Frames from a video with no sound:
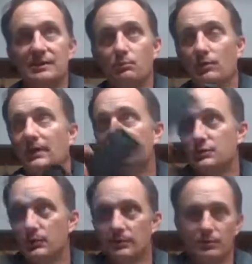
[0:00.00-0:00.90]
It will let
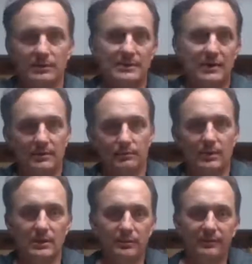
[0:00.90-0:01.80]
you in real time
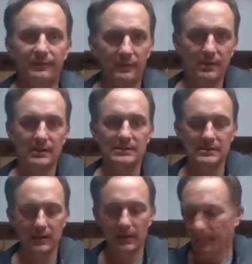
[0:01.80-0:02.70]
be able to see the night
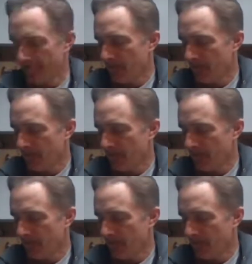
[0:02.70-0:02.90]
sky.